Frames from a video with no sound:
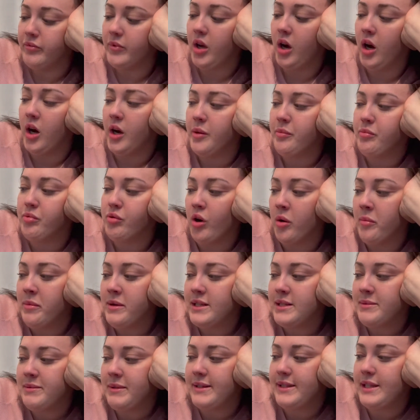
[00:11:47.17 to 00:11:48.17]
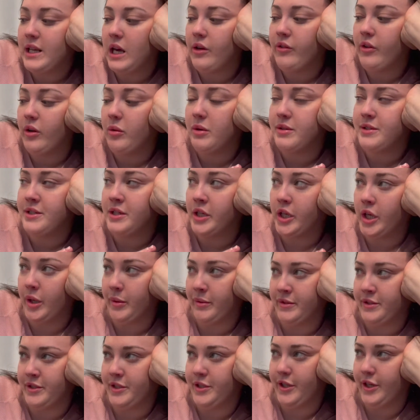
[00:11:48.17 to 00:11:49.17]
I promised myself I wasn't
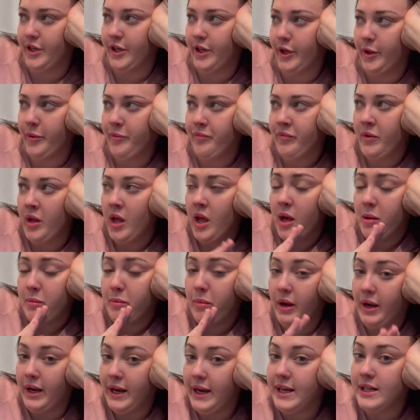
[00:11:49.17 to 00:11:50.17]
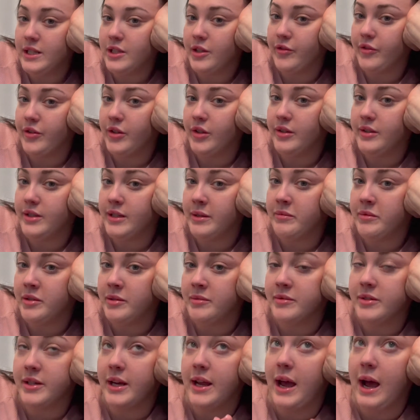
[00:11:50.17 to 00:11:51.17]
going to, but here's a few
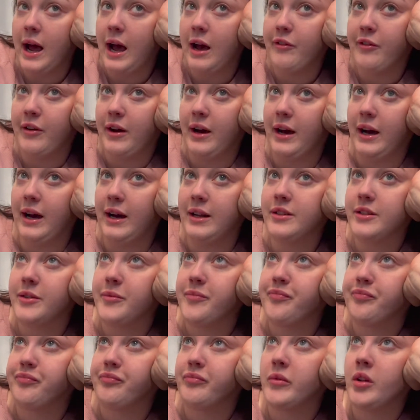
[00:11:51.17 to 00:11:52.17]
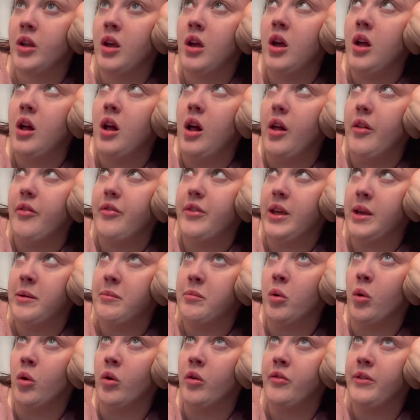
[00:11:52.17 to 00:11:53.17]
symptoms I have had. The
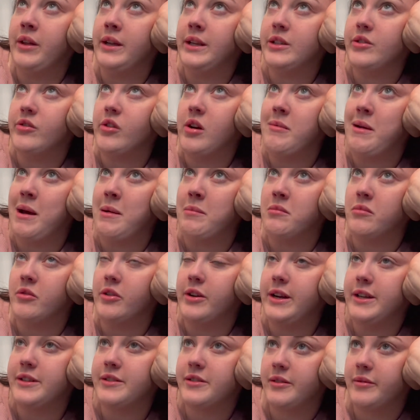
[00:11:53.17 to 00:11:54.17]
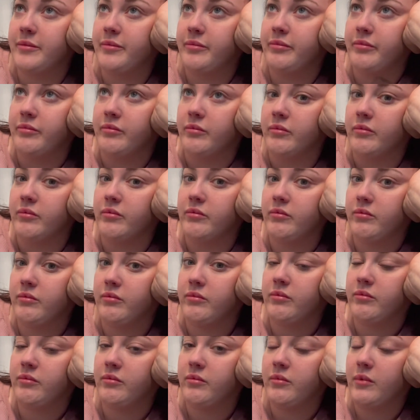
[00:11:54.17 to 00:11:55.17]
important thing to remember is,
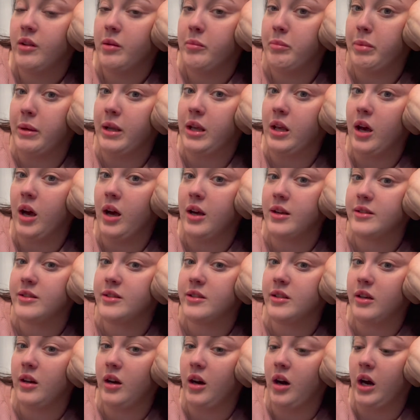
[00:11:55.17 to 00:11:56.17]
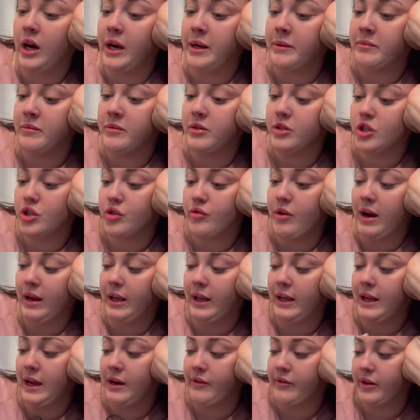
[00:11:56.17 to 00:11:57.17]
because I'm
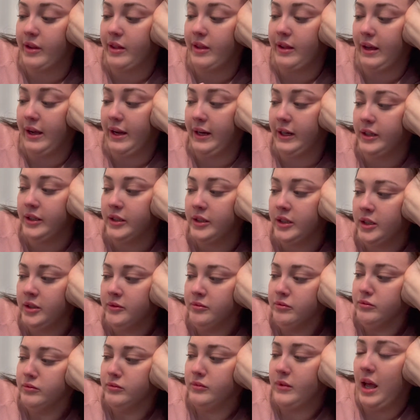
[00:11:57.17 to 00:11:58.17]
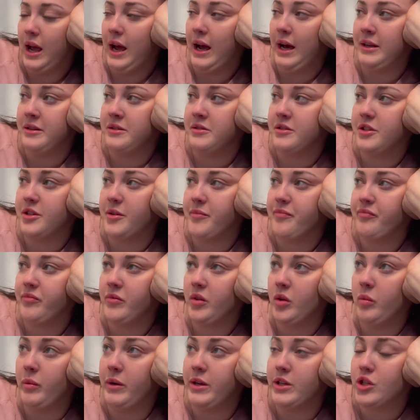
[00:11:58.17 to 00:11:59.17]
tracking everything and
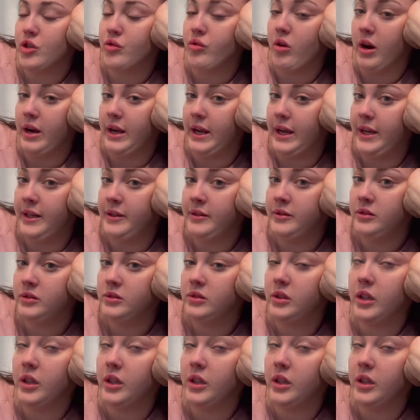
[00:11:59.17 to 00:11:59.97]
we're trying